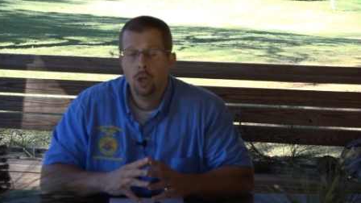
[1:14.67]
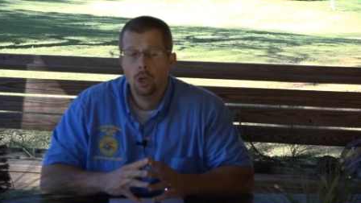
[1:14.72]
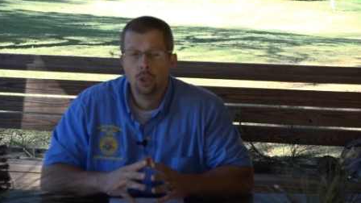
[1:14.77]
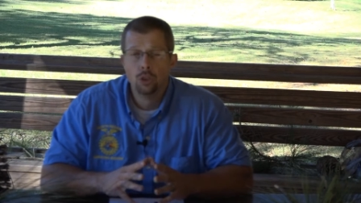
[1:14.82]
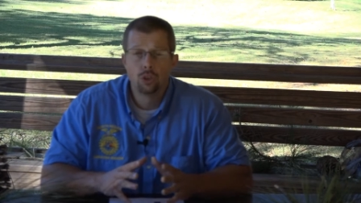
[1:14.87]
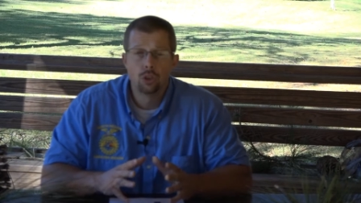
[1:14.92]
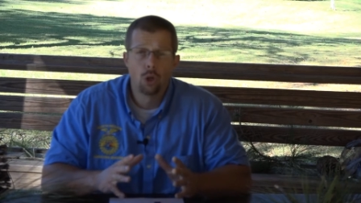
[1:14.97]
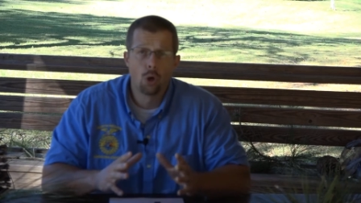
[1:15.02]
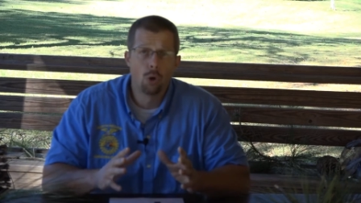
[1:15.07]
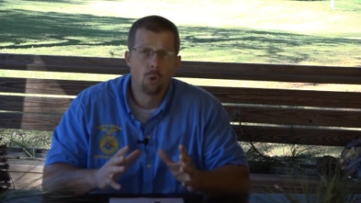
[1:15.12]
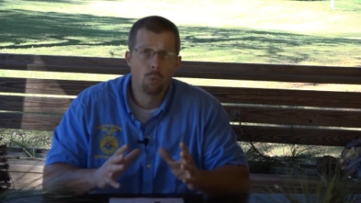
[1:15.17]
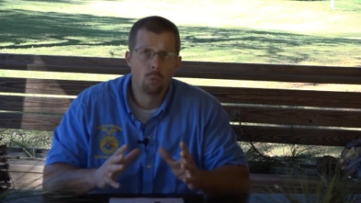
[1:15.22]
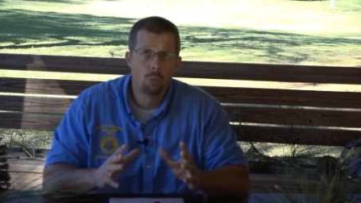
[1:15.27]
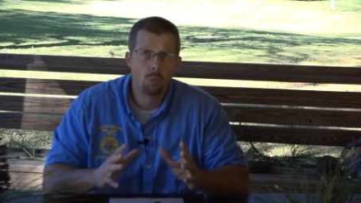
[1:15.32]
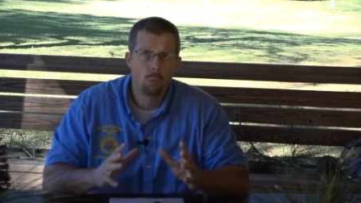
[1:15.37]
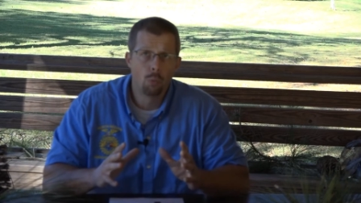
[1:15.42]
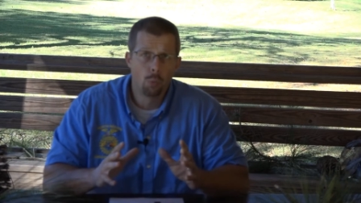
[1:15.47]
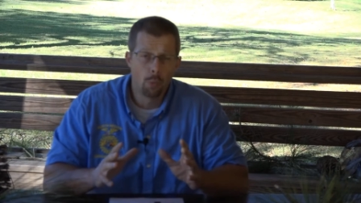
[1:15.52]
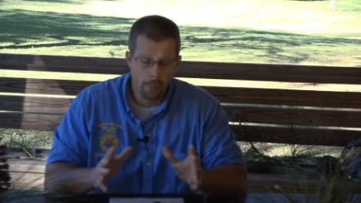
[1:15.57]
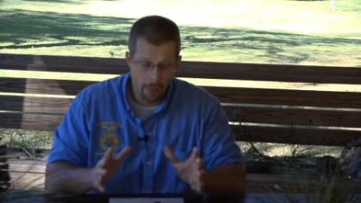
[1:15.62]
So
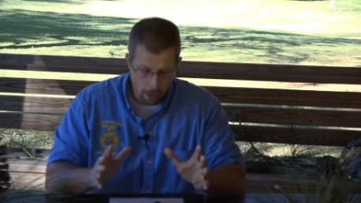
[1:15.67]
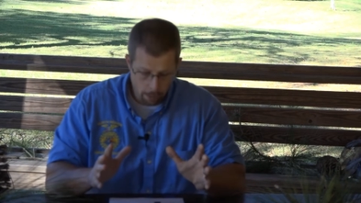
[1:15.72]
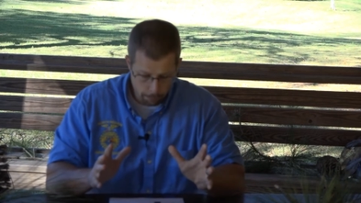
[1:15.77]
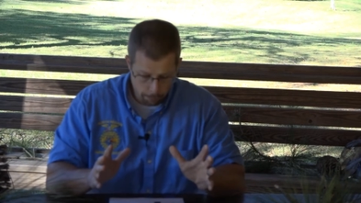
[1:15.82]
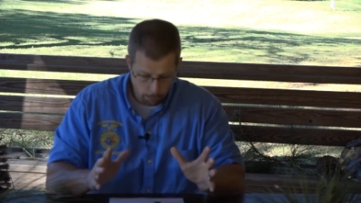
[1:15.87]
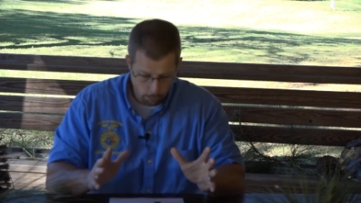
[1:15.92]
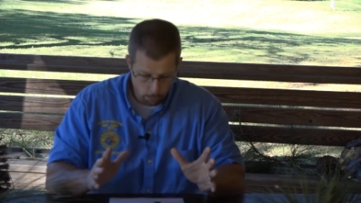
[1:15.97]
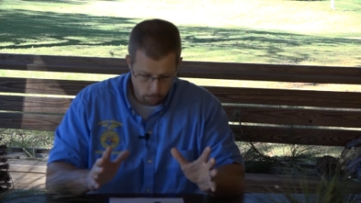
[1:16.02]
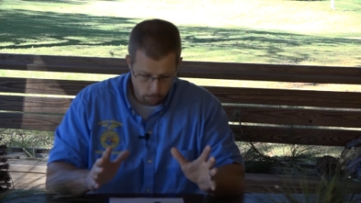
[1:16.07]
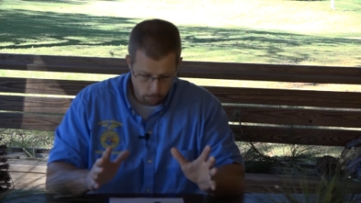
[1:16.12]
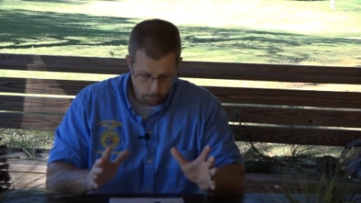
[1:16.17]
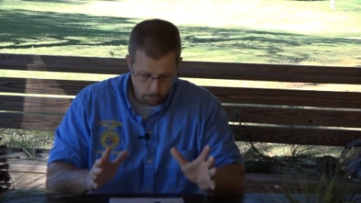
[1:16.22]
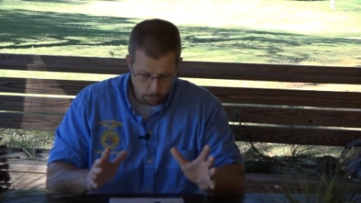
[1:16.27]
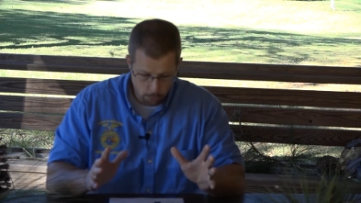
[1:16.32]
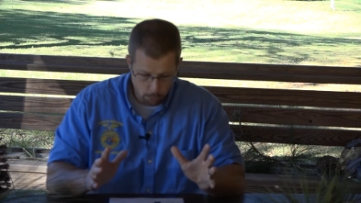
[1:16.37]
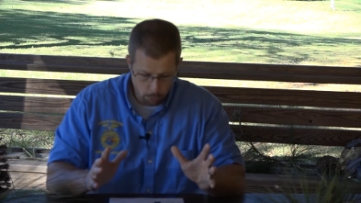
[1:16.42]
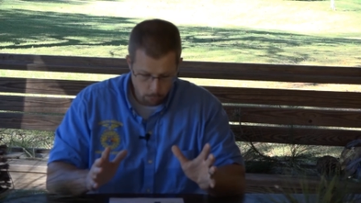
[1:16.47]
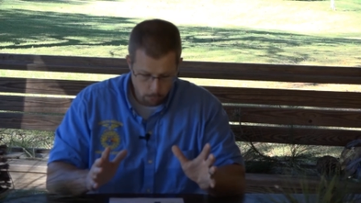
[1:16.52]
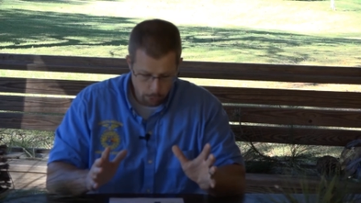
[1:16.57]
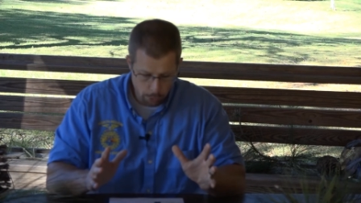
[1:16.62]
without further
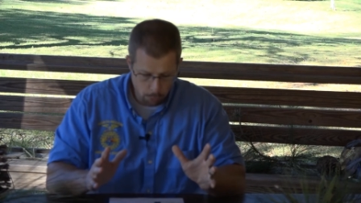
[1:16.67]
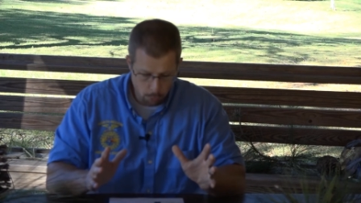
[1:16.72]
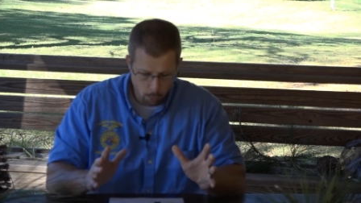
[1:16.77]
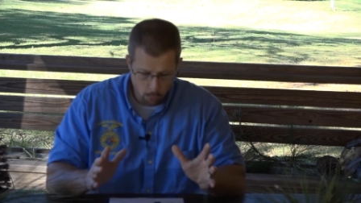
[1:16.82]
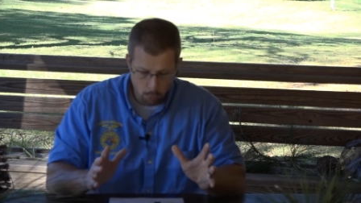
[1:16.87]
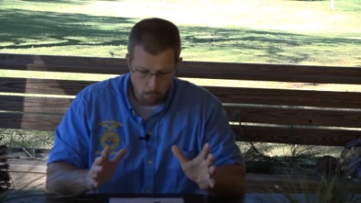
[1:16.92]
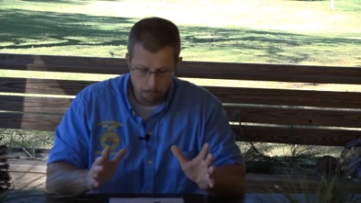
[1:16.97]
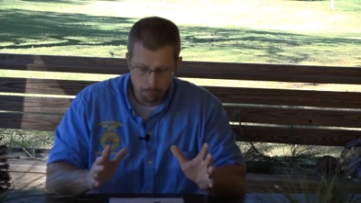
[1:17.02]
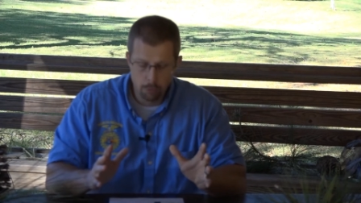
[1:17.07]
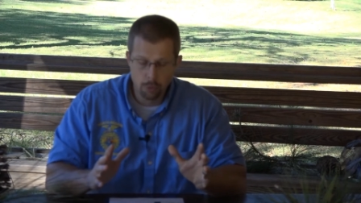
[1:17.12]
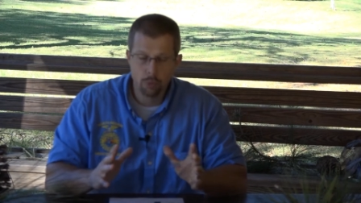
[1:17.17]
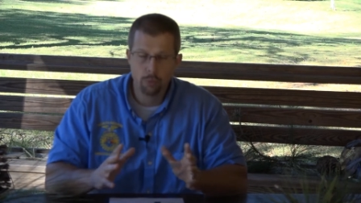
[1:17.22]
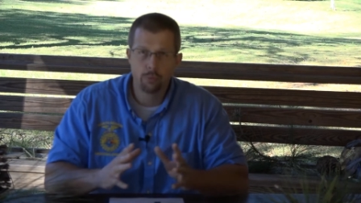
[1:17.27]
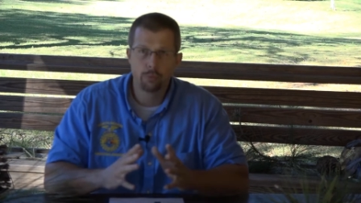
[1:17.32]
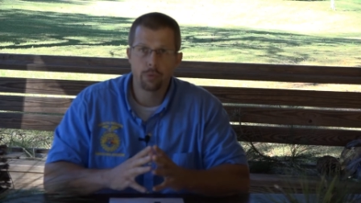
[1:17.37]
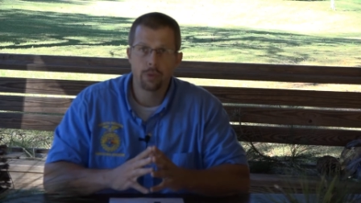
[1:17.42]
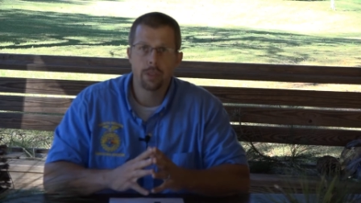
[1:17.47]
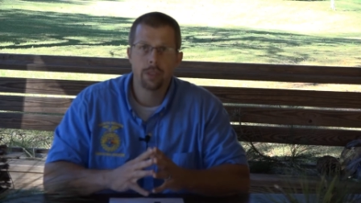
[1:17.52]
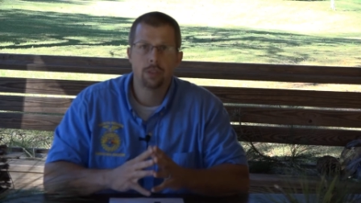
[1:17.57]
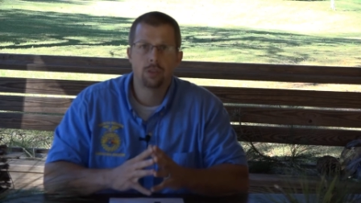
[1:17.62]
ado, we will
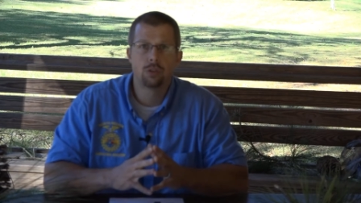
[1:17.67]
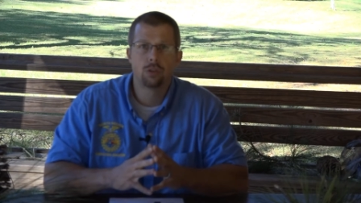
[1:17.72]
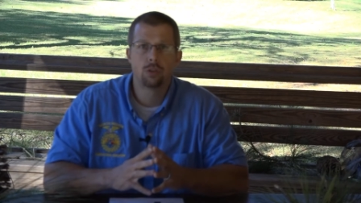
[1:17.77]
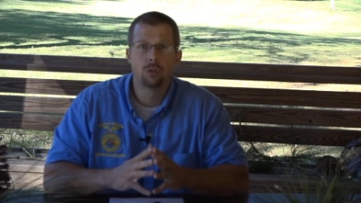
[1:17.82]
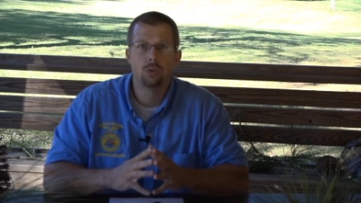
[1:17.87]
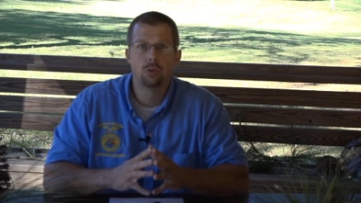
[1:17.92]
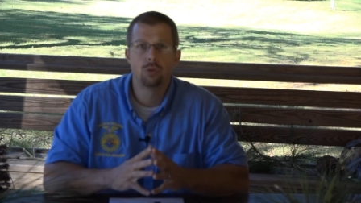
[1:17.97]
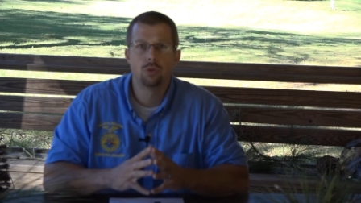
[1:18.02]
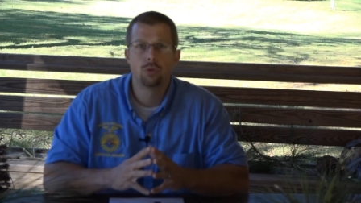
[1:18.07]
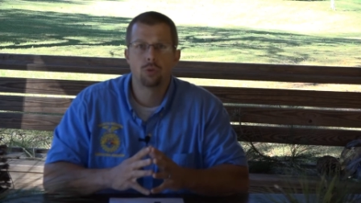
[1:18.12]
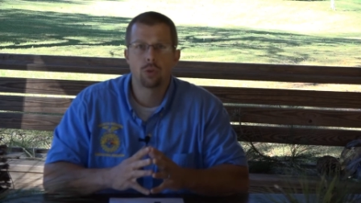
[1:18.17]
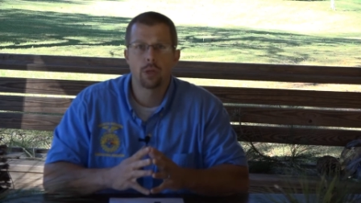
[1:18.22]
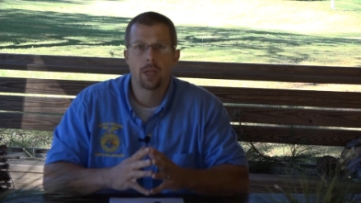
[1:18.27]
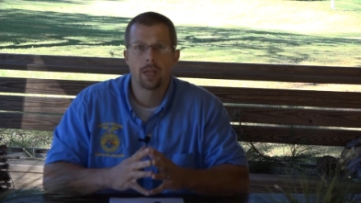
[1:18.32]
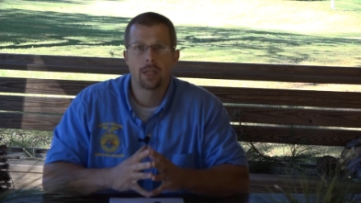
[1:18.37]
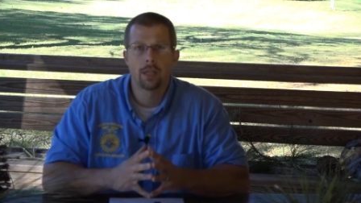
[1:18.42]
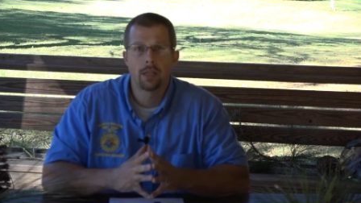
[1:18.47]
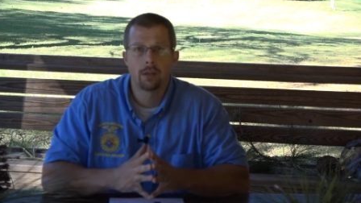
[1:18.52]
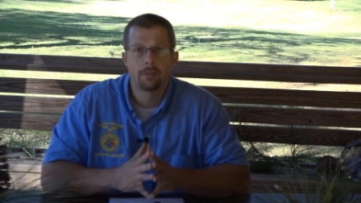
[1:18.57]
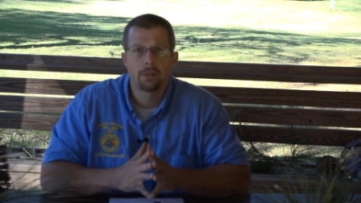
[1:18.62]
move into tree
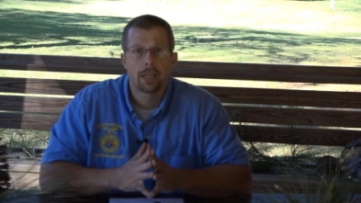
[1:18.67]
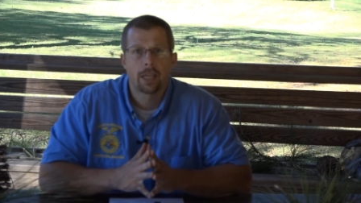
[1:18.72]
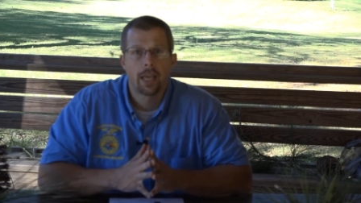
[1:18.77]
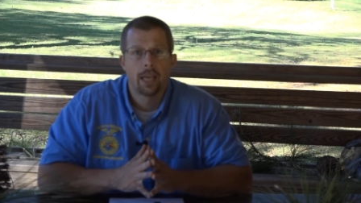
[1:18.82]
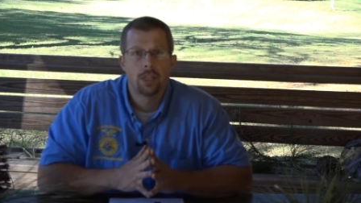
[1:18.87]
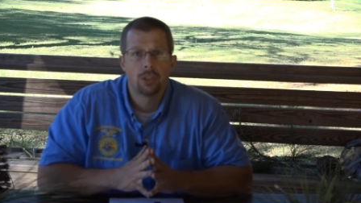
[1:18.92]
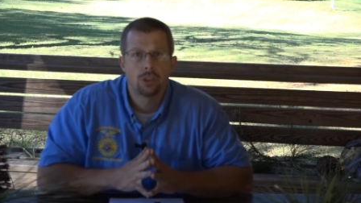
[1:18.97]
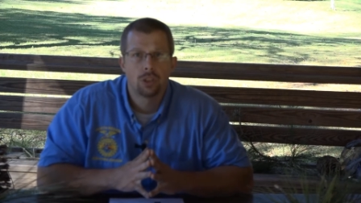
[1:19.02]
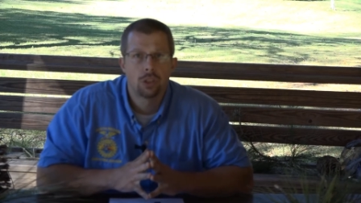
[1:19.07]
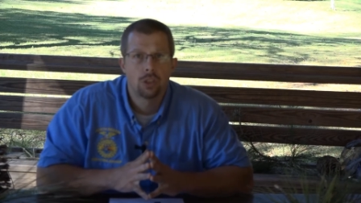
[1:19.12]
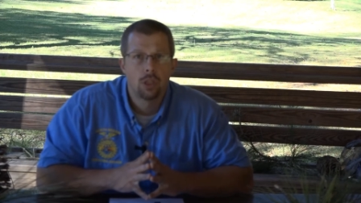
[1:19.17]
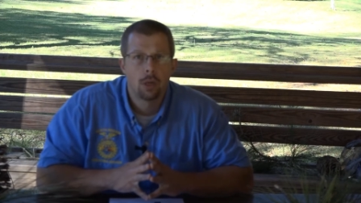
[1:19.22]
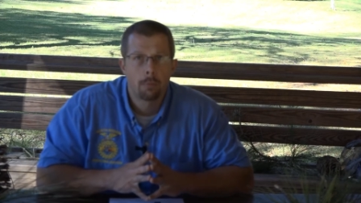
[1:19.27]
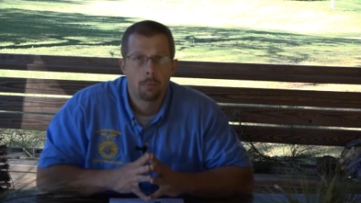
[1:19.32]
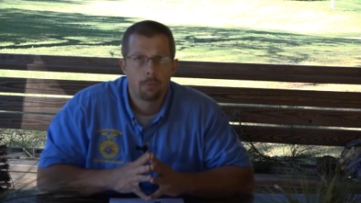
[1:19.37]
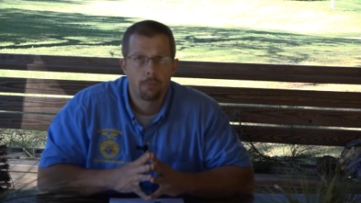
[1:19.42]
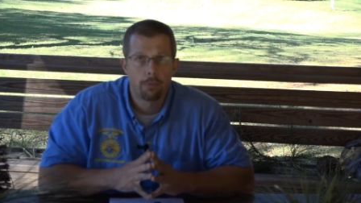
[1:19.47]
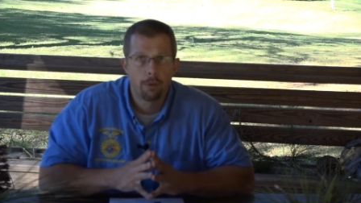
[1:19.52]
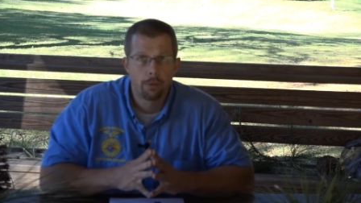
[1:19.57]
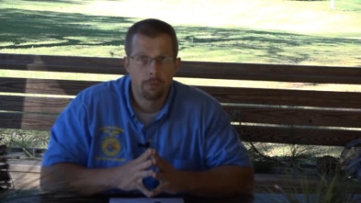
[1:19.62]
identification
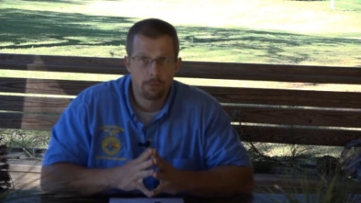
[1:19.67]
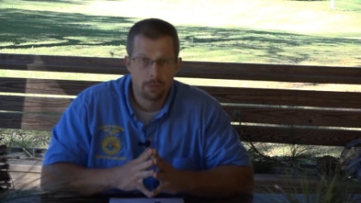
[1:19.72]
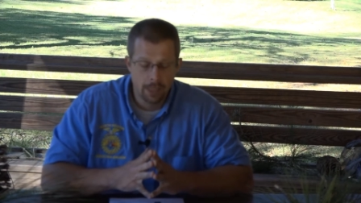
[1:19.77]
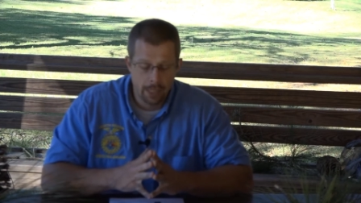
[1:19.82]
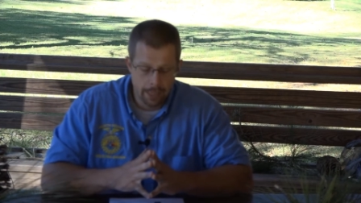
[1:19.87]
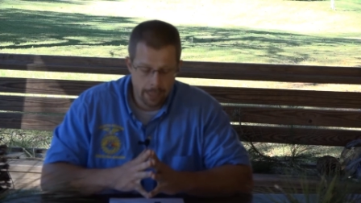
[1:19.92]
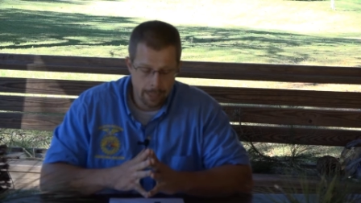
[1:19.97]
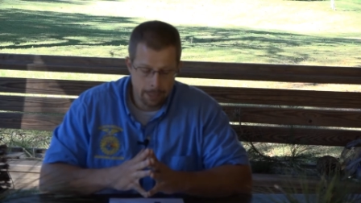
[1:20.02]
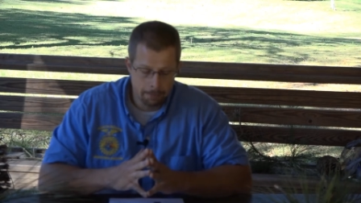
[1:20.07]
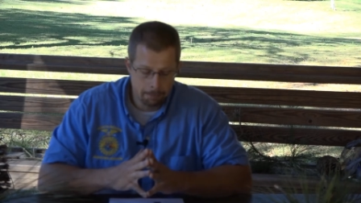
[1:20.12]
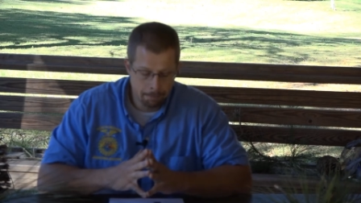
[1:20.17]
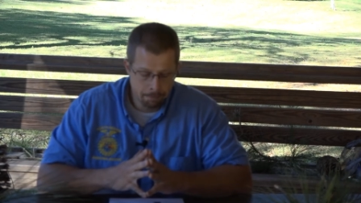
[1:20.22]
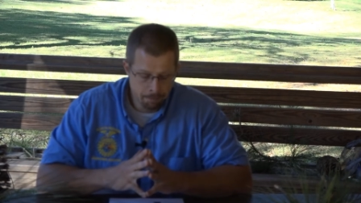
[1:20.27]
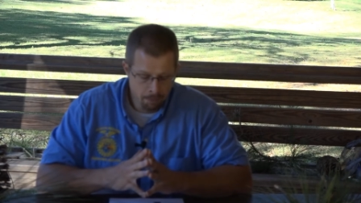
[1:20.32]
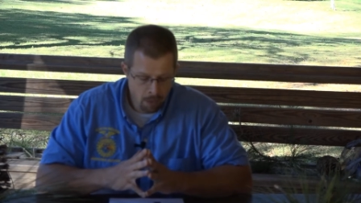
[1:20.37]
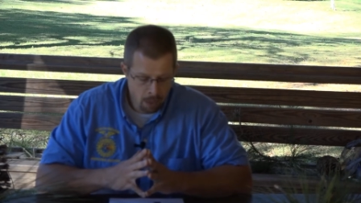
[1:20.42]
number 15,